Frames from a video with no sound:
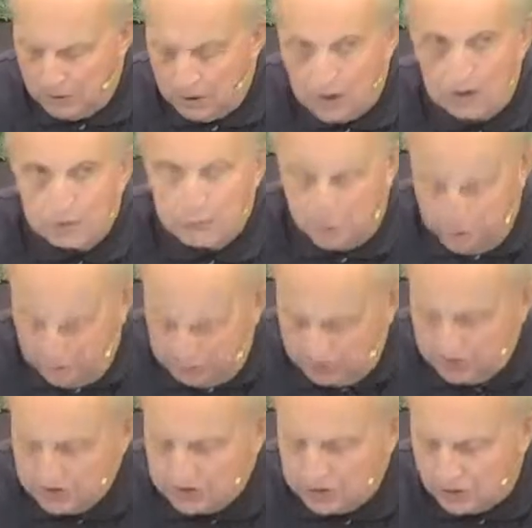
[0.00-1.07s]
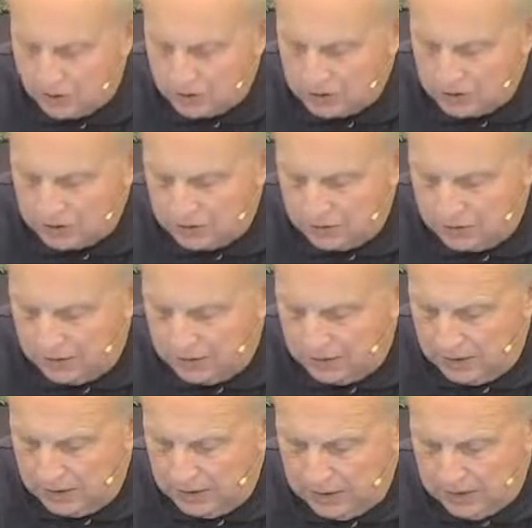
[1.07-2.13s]
and burning police cars.
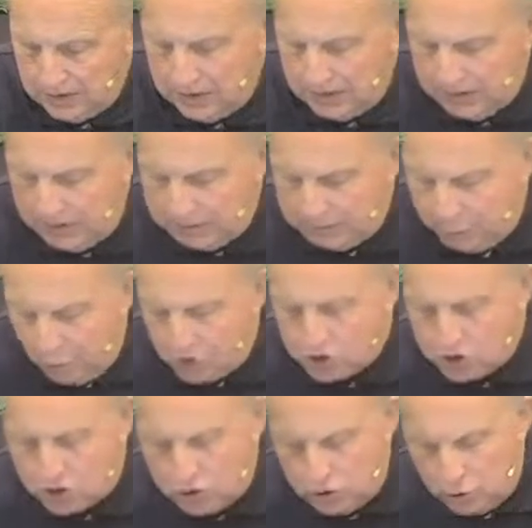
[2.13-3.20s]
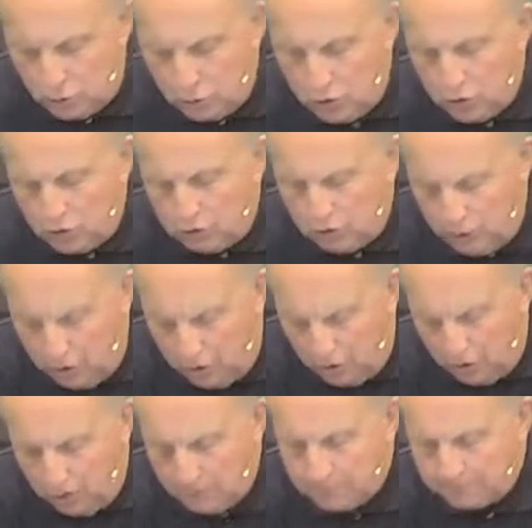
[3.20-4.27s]
It points to the rule of
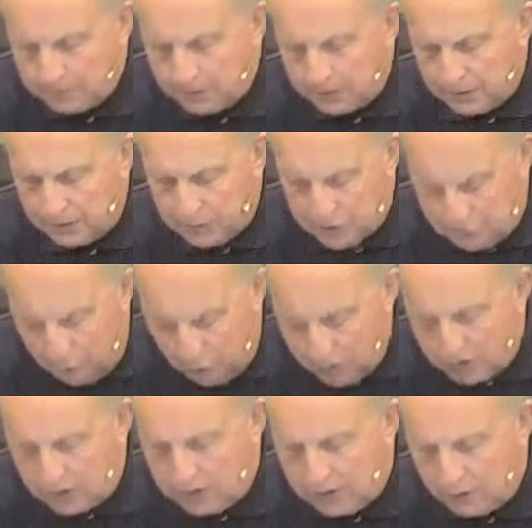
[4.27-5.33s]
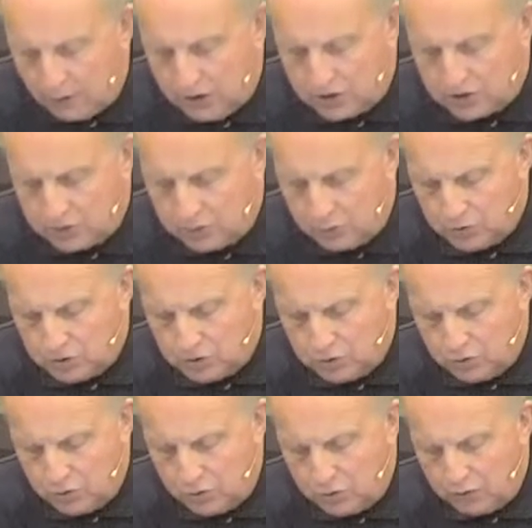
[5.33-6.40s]
law. Liberty is more than liberation. It points to the
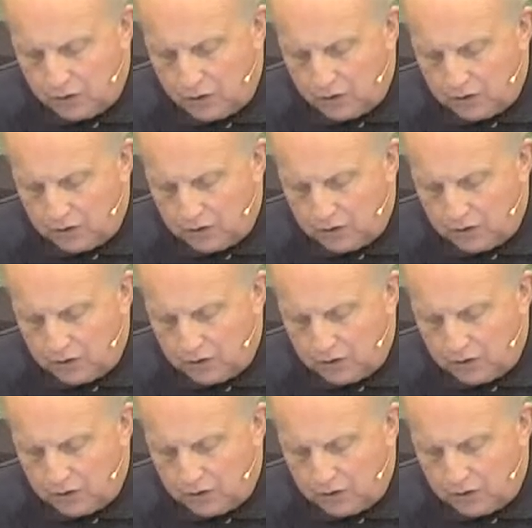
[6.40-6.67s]
rule of law, the